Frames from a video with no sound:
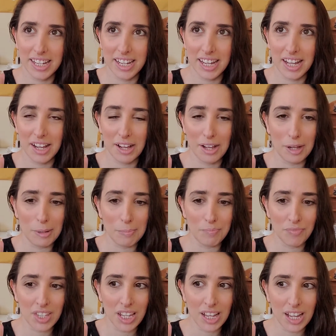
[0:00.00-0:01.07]

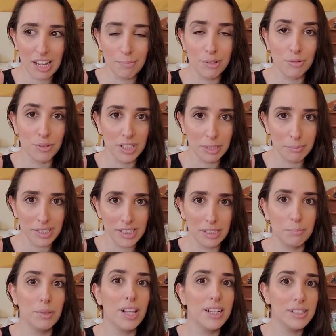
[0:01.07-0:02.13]
I've been really busy,
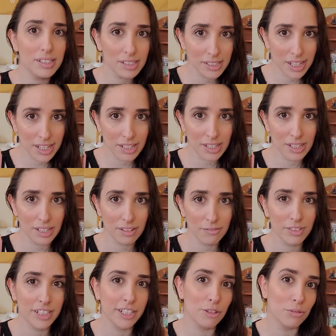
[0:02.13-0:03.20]
plus taking
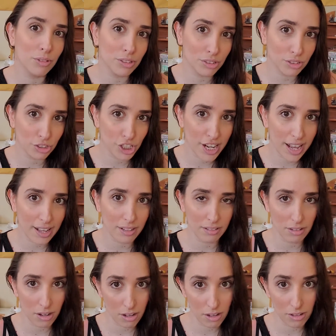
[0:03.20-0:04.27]
video chat
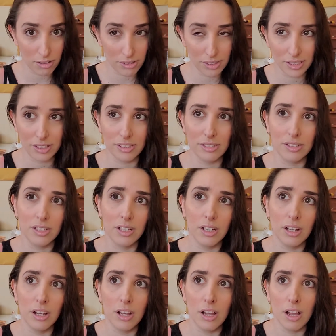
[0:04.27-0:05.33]
calls and
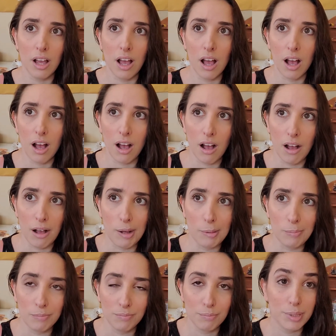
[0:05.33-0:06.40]

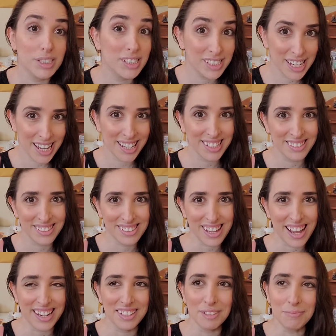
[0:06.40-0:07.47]
but staying
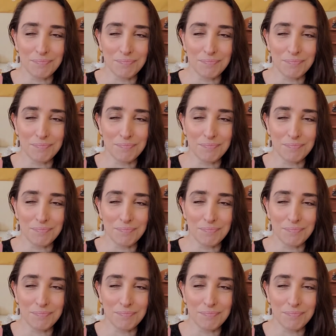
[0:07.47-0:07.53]
inside.